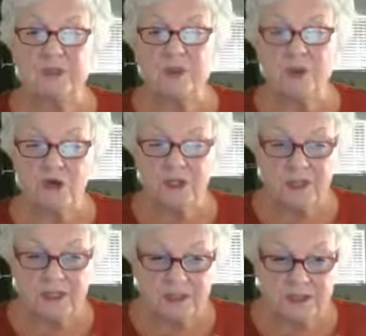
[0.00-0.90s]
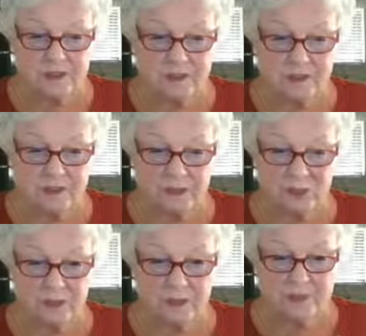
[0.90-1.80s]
all the cases of dementia.